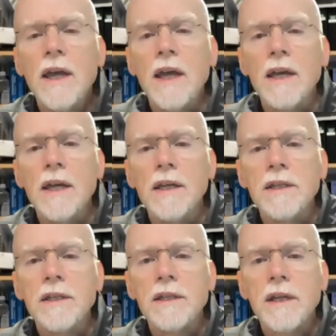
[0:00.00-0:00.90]

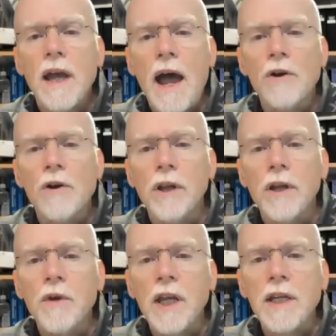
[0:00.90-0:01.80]
is how early
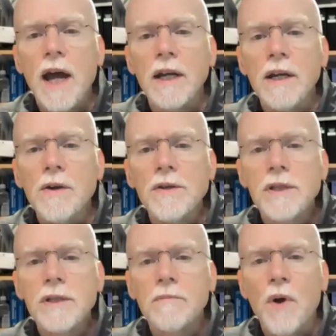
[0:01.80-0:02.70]
we can
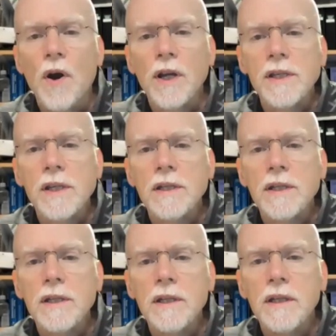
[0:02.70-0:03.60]
diagnose Parkinson's
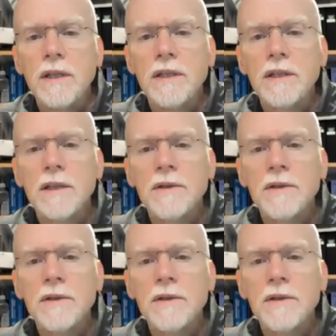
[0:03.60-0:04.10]
disease.